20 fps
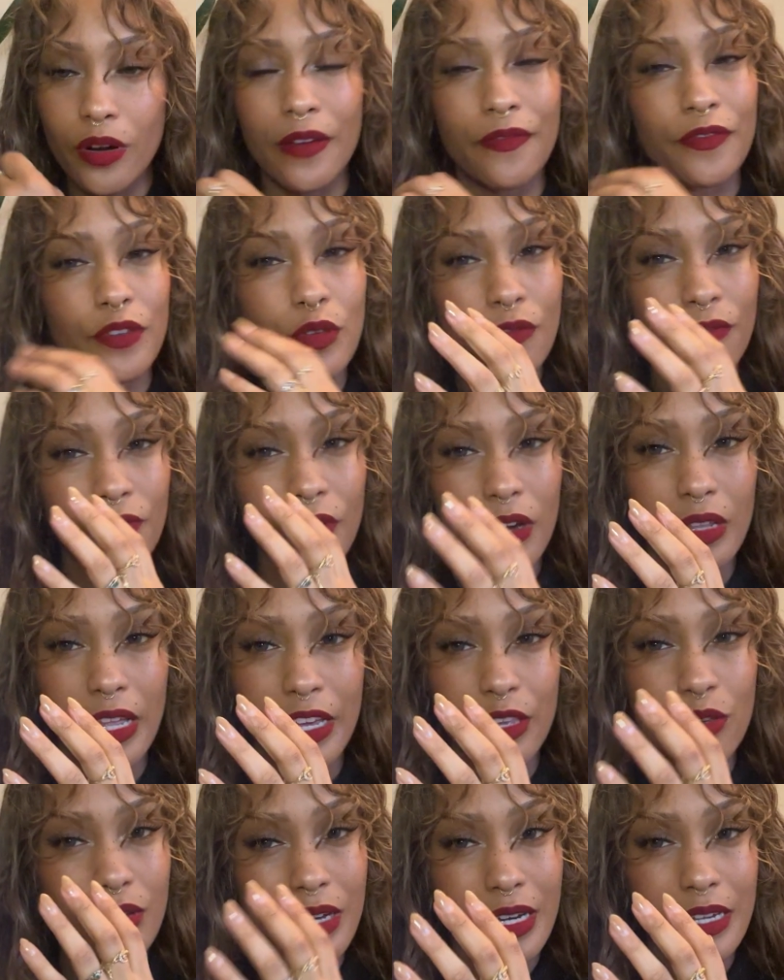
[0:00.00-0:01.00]
If you felt
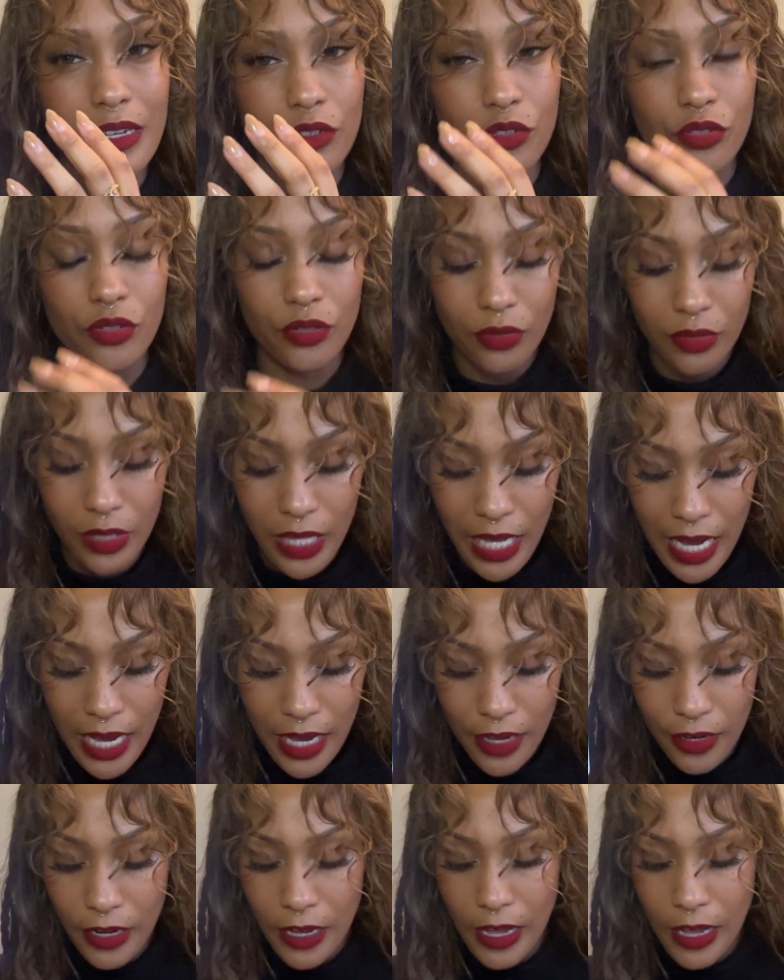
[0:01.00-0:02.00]
like you couldn't do that,